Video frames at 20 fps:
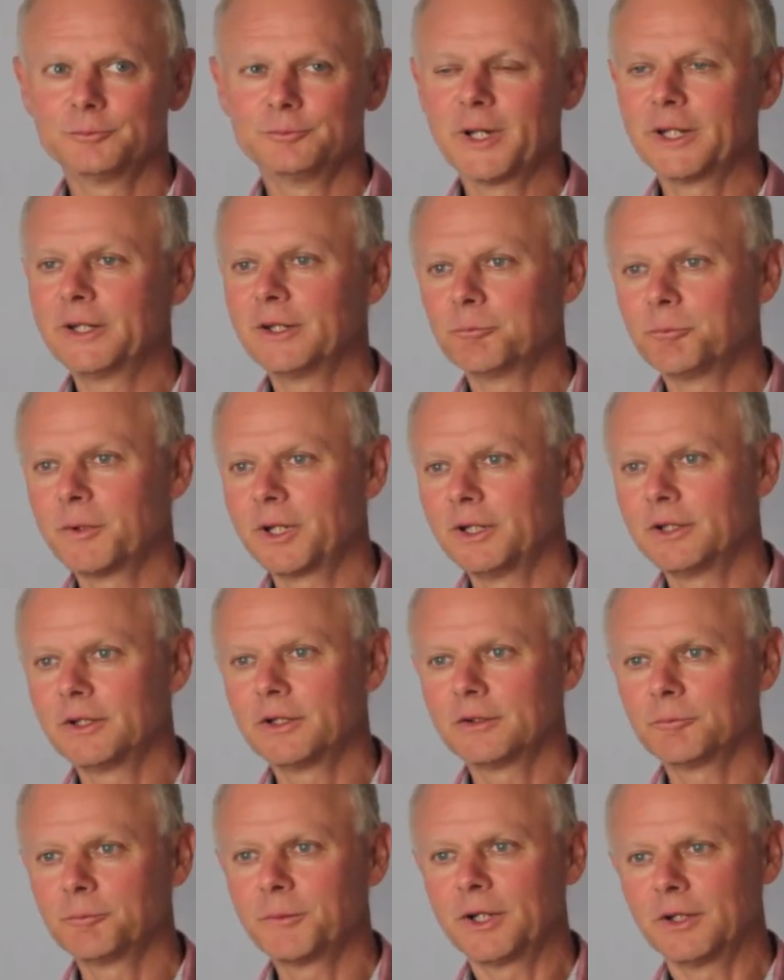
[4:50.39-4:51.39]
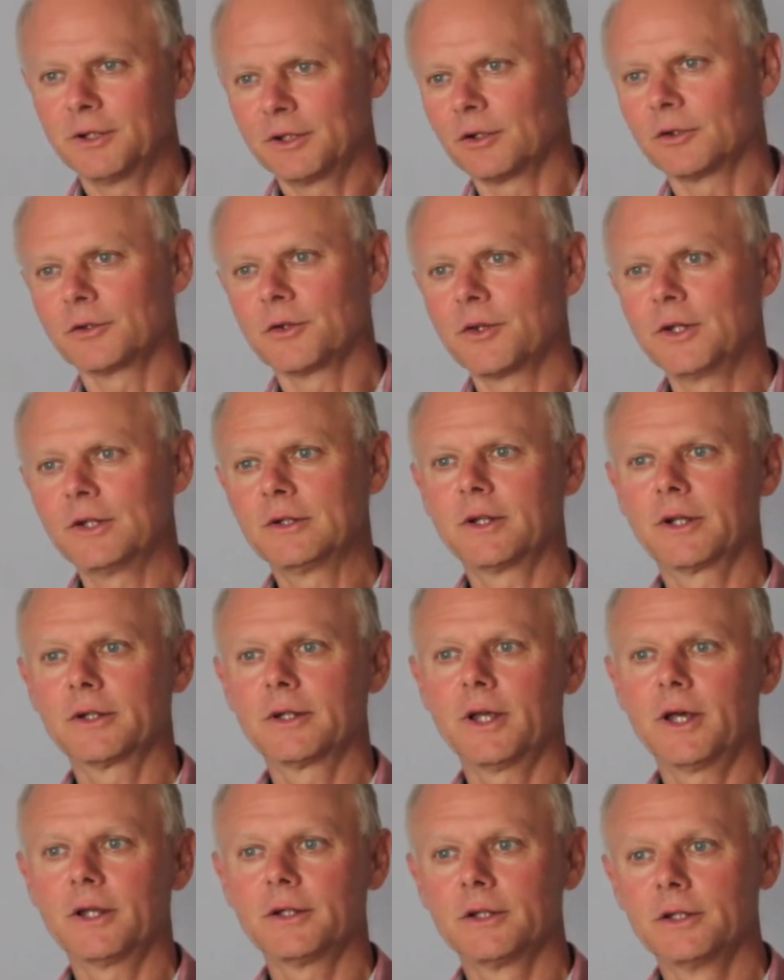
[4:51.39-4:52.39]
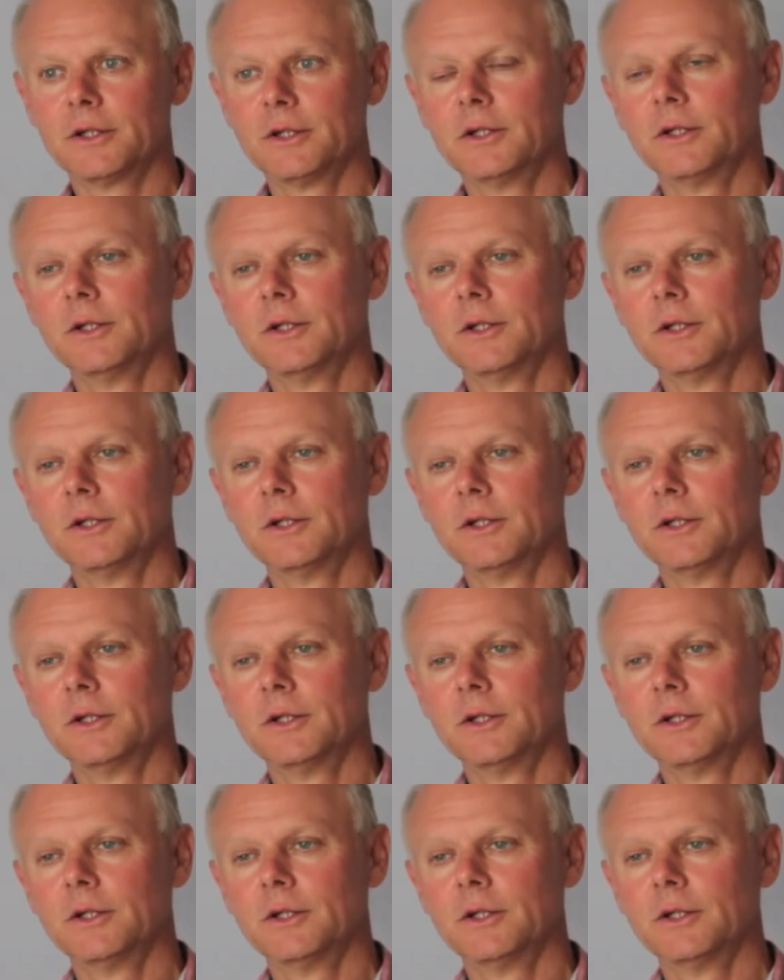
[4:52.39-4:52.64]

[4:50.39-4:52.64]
medic, medic, medicals and things like that.